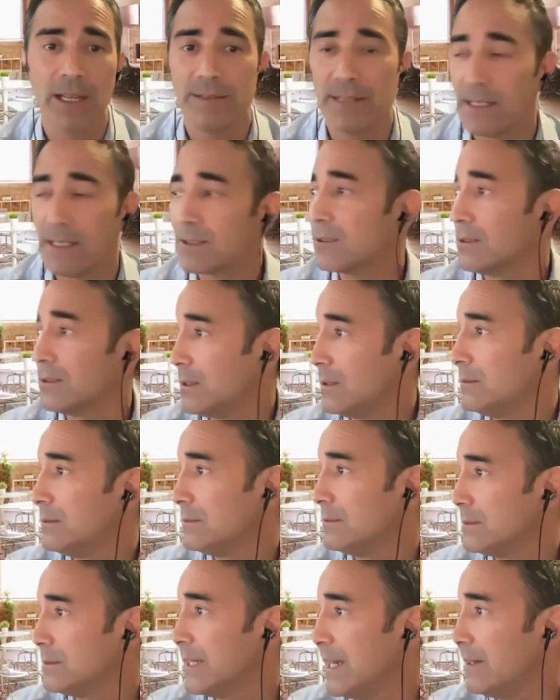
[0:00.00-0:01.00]
Okay, that's cool.
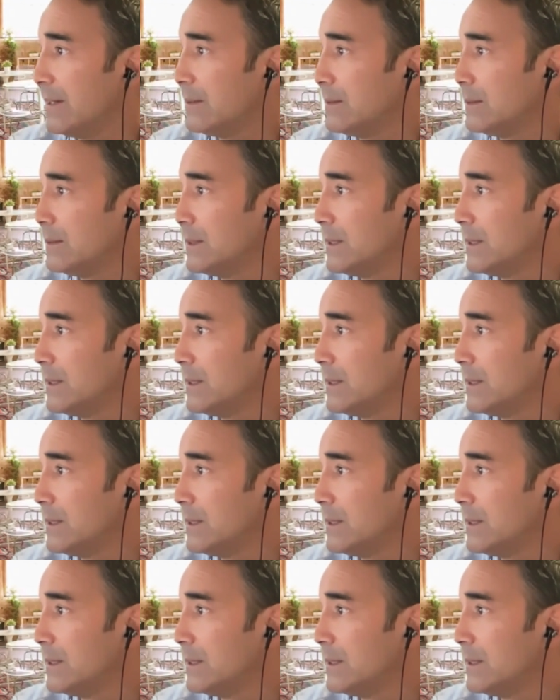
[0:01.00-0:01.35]
Yeah.